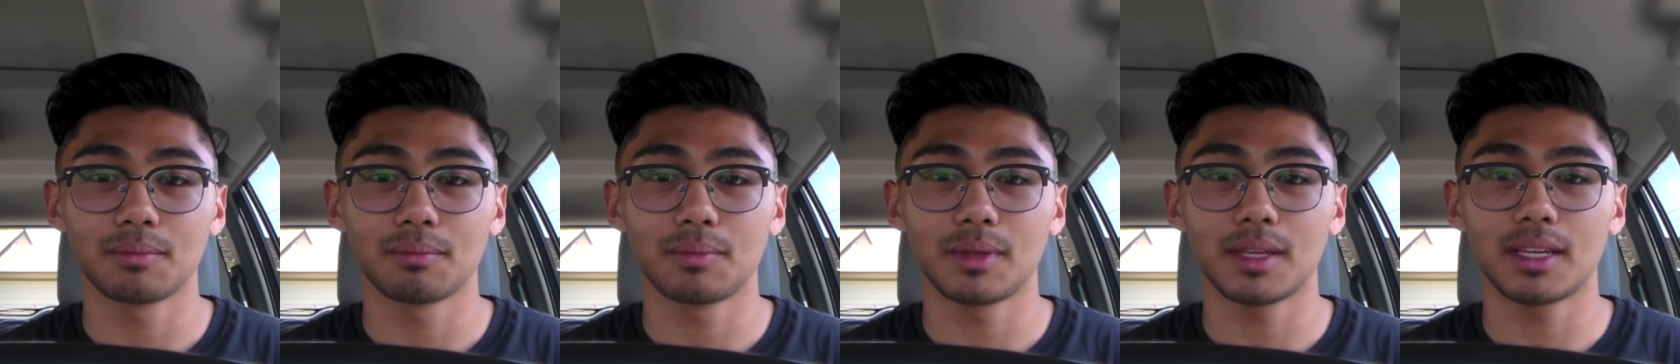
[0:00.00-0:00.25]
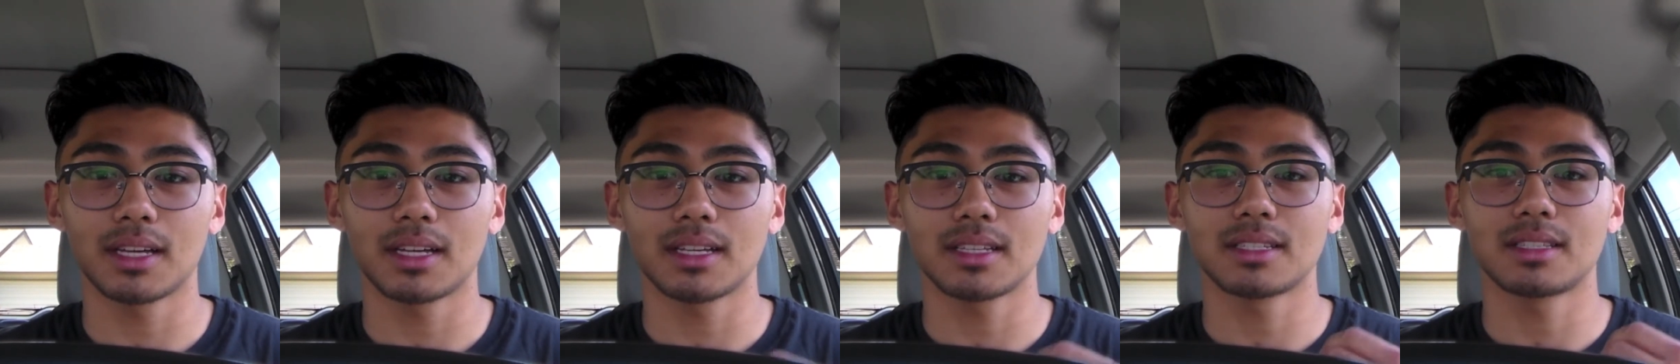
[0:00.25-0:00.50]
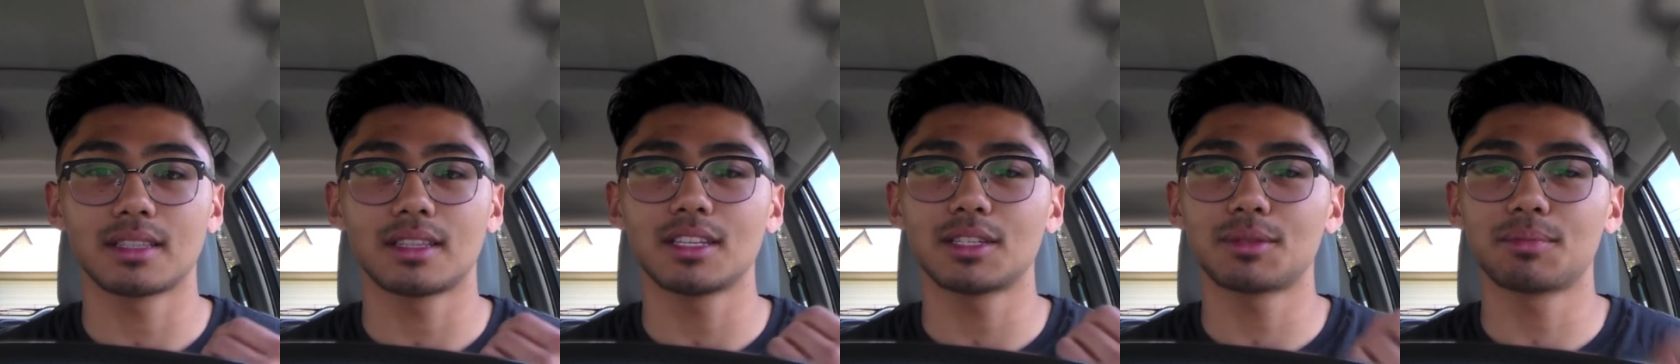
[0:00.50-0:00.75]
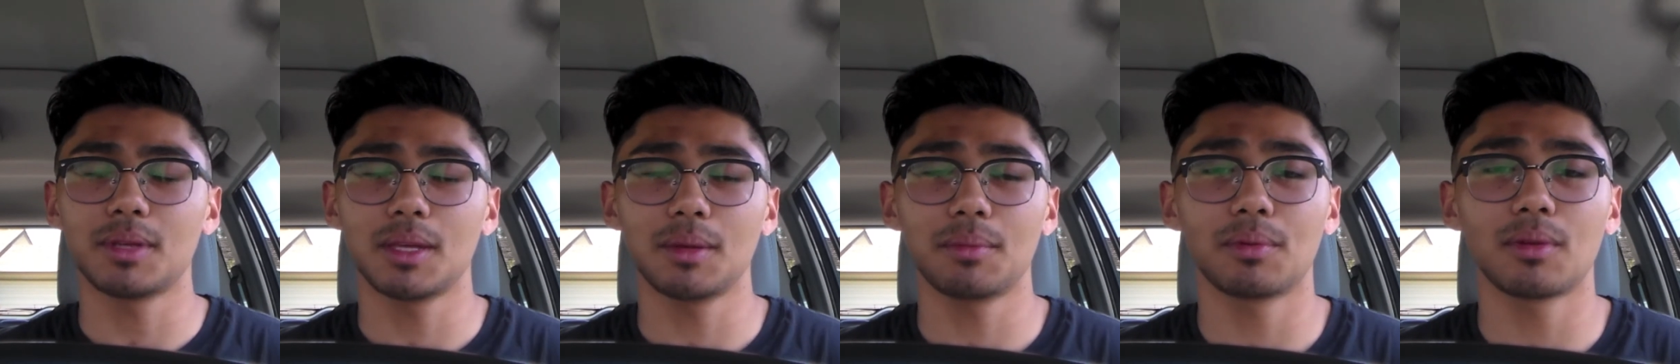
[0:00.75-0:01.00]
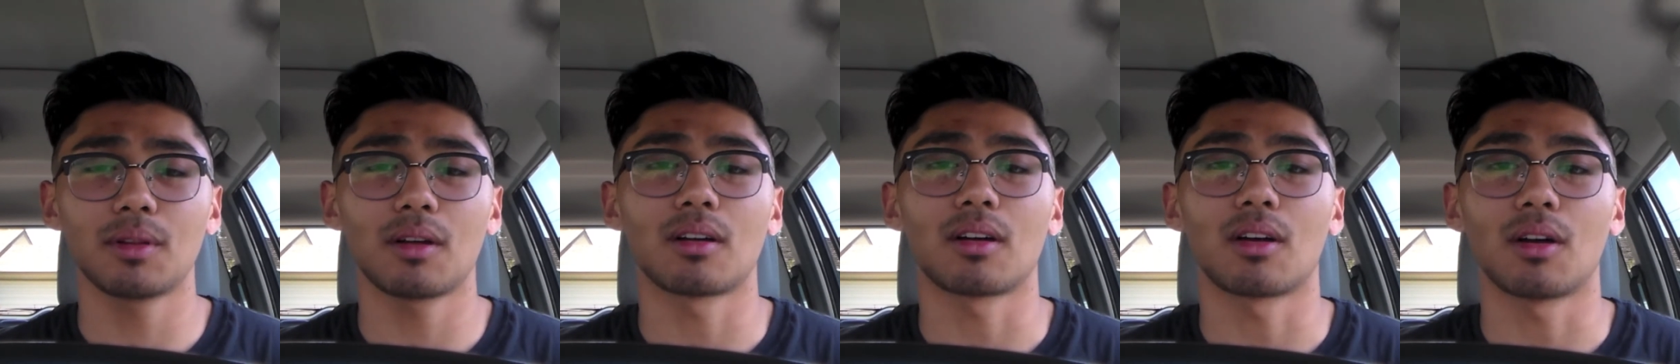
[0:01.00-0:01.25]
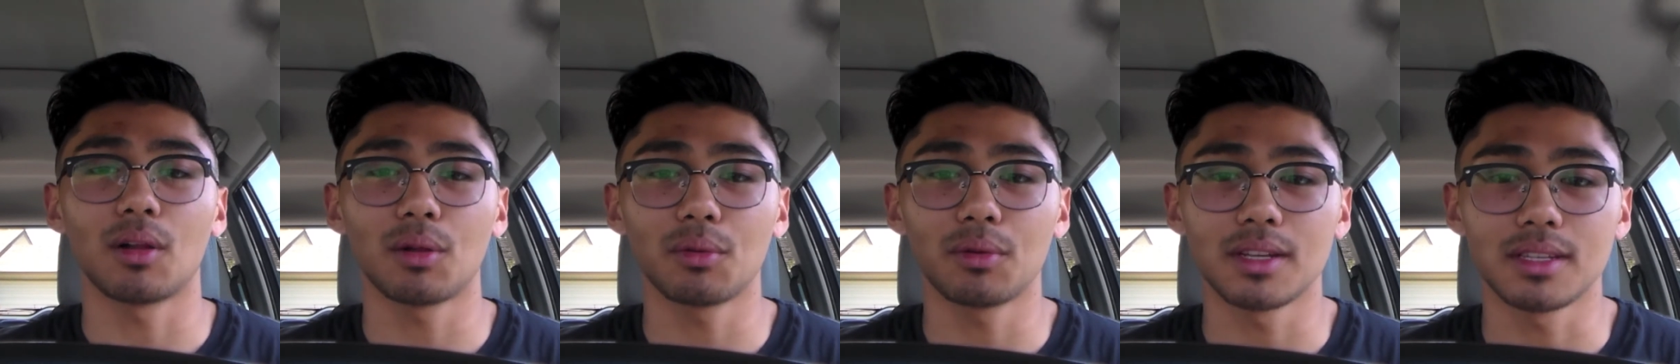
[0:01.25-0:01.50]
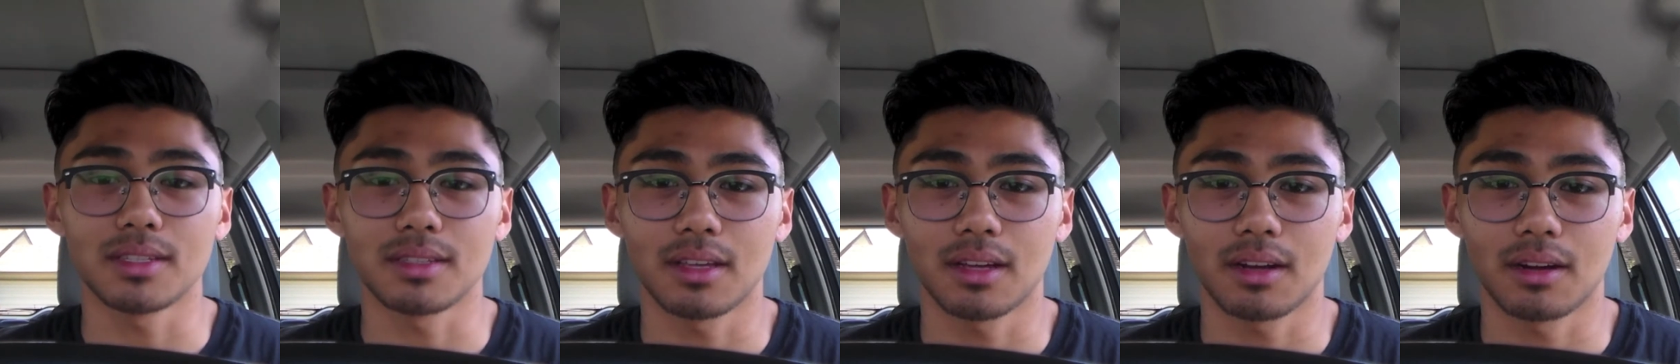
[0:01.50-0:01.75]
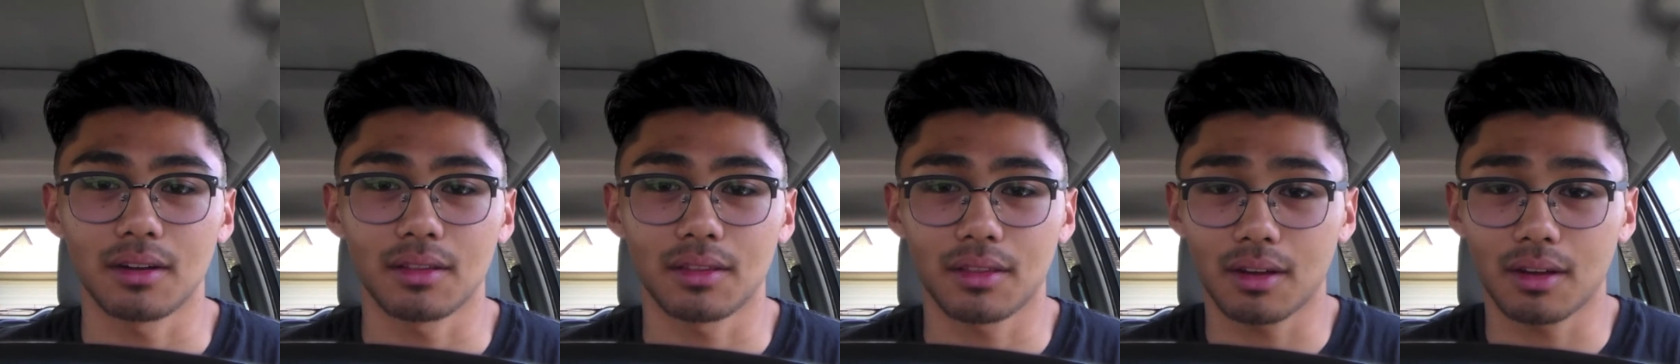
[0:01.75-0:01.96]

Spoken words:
because these people are always there.